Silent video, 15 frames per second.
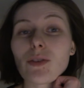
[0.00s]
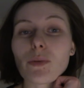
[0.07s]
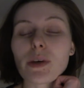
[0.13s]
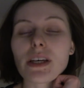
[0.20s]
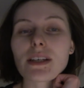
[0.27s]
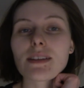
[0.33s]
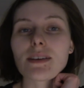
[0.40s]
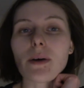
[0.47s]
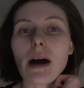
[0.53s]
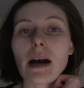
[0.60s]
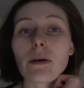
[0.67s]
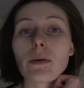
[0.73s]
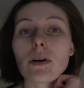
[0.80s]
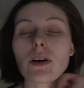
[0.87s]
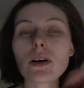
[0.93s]
the week, so
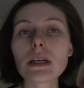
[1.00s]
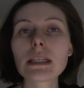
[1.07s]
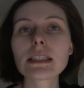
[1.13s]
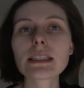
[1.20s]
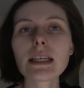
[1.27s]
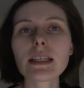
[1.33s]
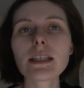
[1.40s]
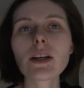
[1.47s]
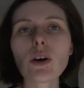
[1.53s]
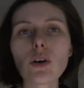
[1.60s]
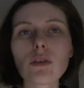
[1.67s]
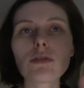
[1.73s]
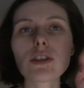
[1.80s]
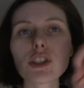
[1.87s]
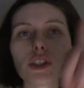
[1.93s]
I will send it
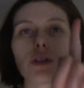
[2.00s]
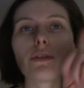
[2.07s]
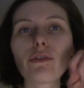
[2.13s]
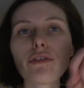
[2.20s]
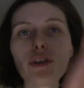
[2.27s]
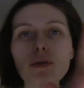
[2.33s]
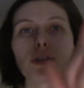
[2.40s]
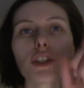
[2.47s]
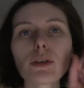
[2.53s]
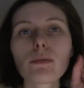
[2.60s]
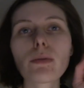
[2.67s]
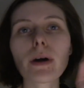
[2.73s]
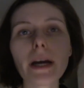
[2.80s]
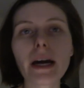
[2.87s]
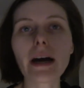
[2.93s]
over to future
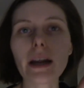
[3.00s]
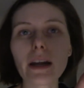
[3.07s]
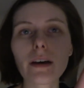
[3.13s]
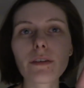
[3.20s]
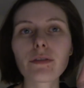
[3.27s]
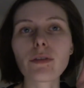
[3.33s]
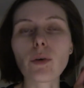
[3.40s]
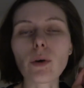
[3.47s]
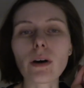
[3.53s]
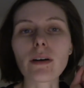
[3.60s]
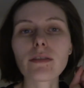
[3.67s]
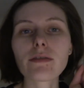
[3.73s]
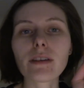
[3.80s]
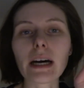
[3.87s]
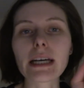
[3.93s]
Brianna for
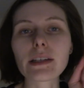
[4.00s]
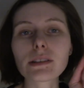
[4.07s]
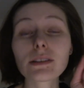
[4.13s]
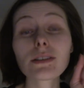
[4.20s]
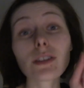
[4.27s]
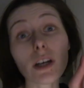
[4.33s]
final